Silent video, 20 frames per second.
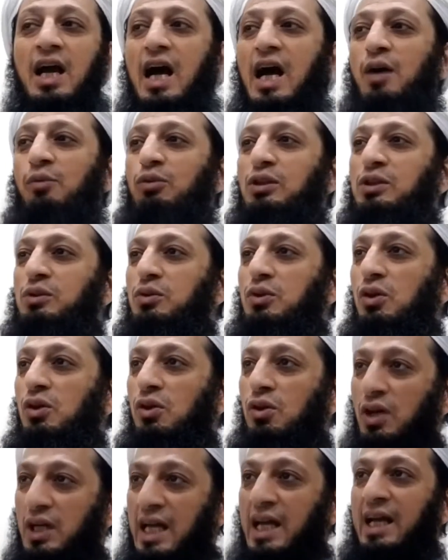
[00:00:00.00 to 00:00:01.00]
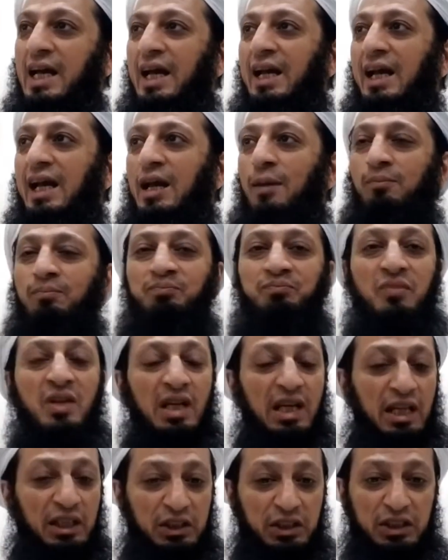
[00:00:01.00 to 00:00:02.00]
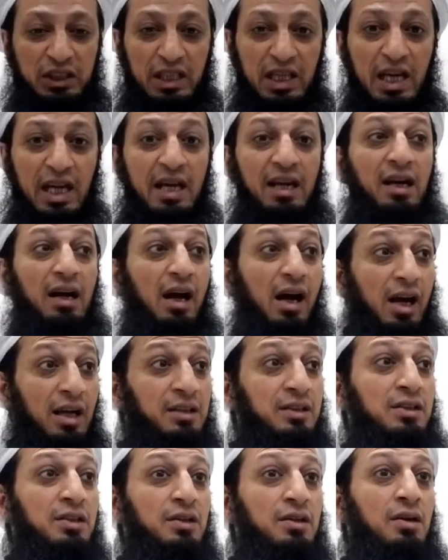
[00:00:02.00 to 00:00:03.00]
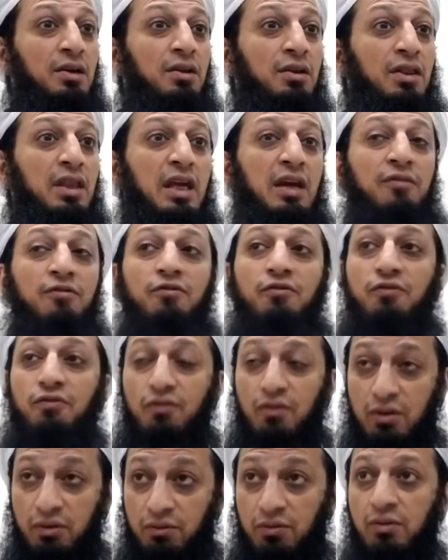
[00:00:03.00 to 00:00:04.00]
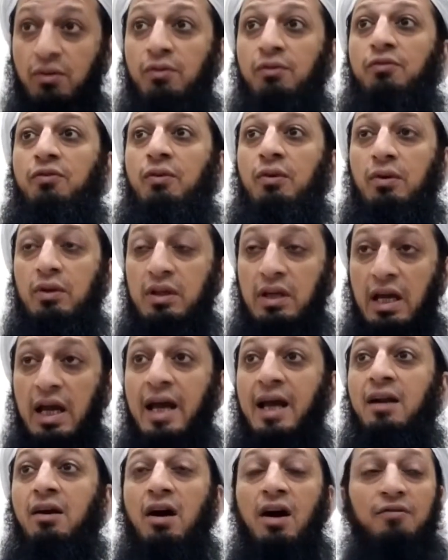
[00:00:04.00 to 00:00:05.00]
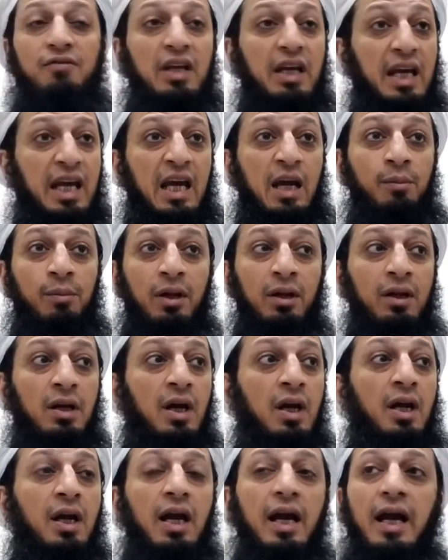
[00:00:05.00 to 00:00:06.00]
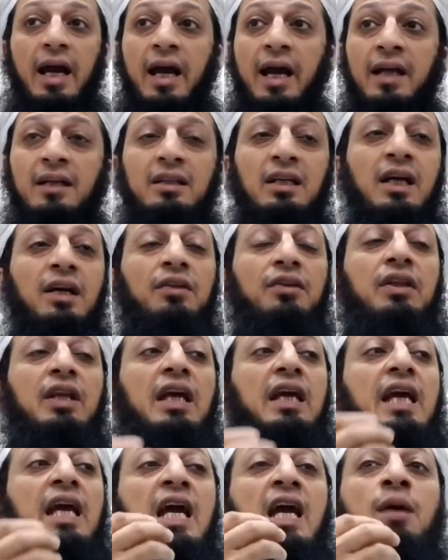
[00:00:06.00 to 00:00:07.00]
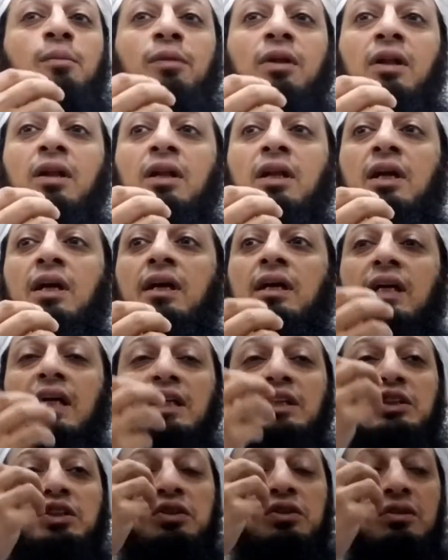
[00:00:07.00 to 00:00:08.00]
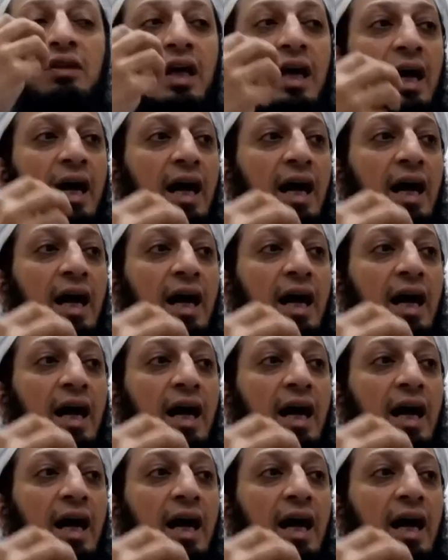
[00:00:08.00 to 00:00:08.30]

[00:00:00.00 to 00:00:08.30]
I was looking at him. He's sitting under the uh, uh, the head of the camel, and the camel is uh,